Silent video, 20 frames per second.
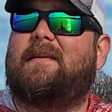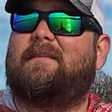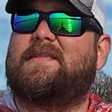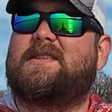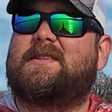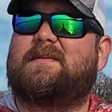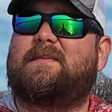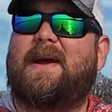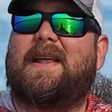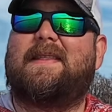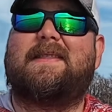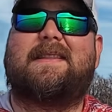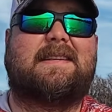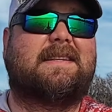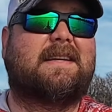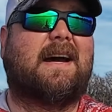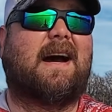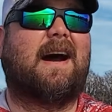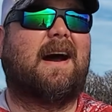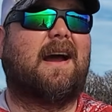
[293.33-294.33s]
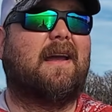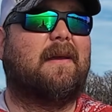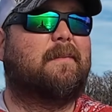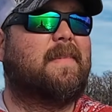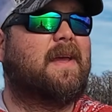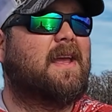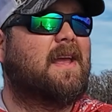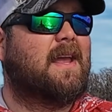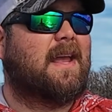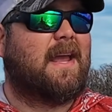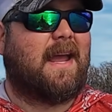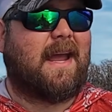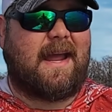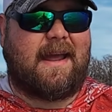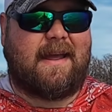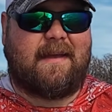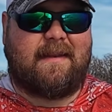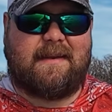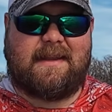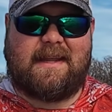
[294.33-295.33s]
spent the time
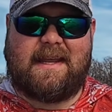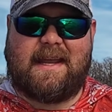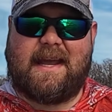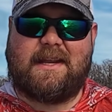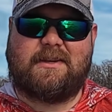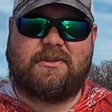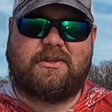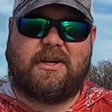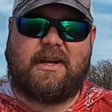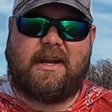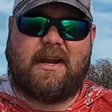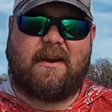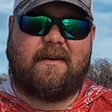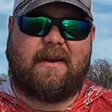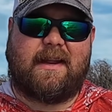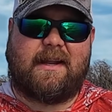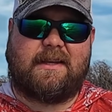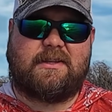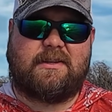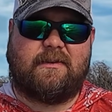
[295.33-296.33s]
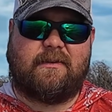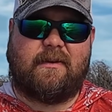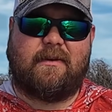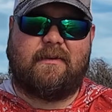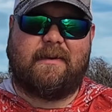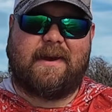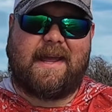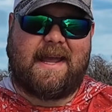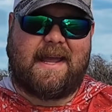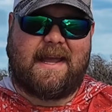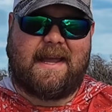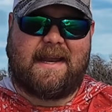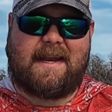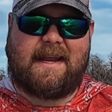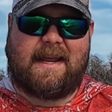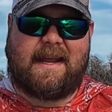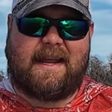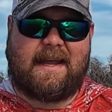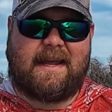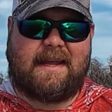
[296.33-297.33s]
and the engineering to go
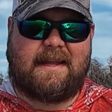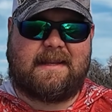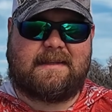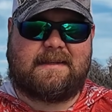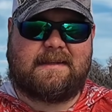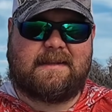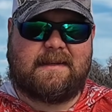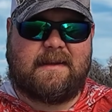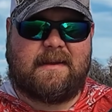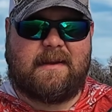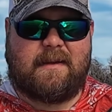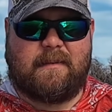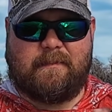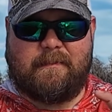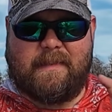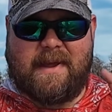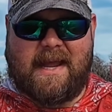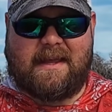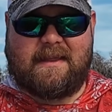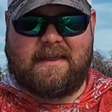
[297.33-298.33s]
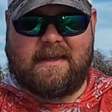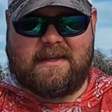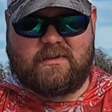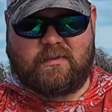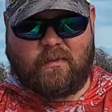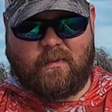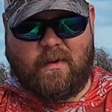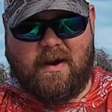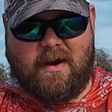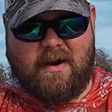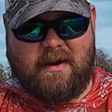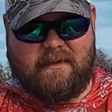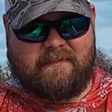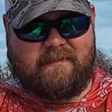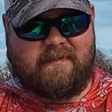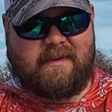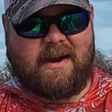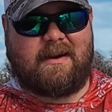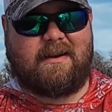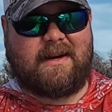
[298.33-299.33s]
ahead and make this rod
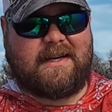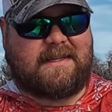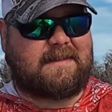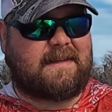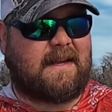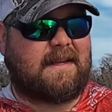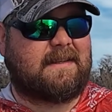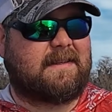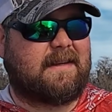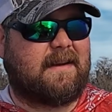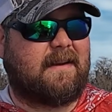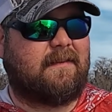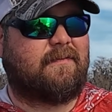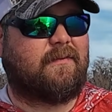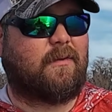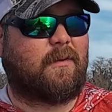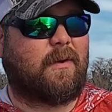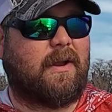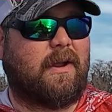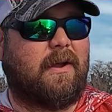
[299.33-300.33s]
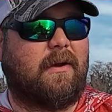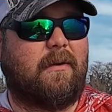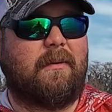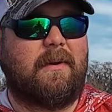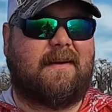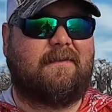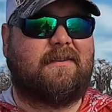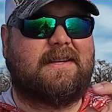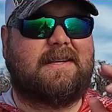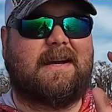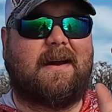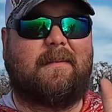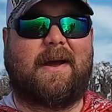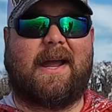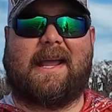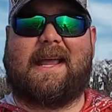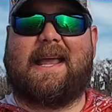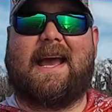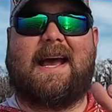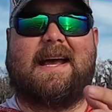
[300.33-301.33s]
very sensitive for you. Every time
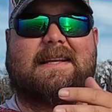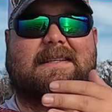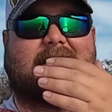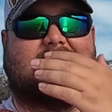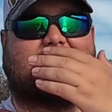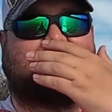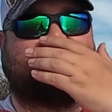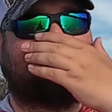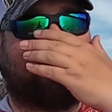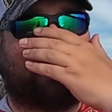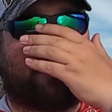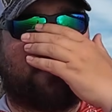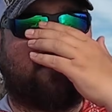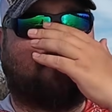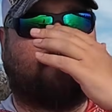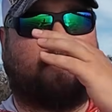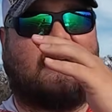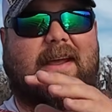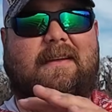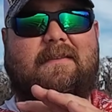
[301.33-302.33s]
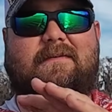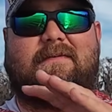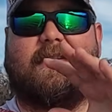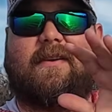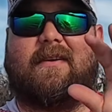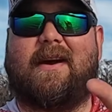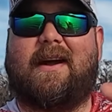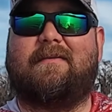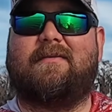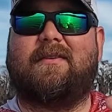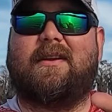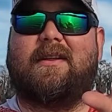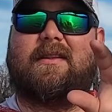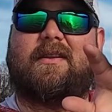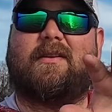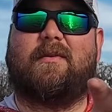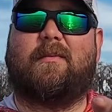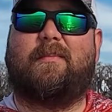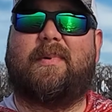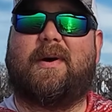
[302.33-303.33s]
I cast this thing out, I can feel every
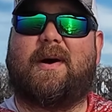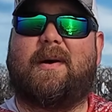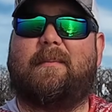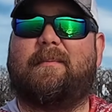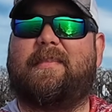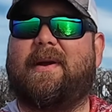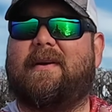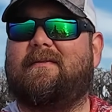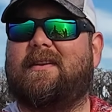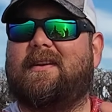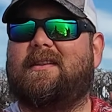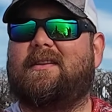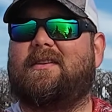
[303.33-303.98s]
little bump, every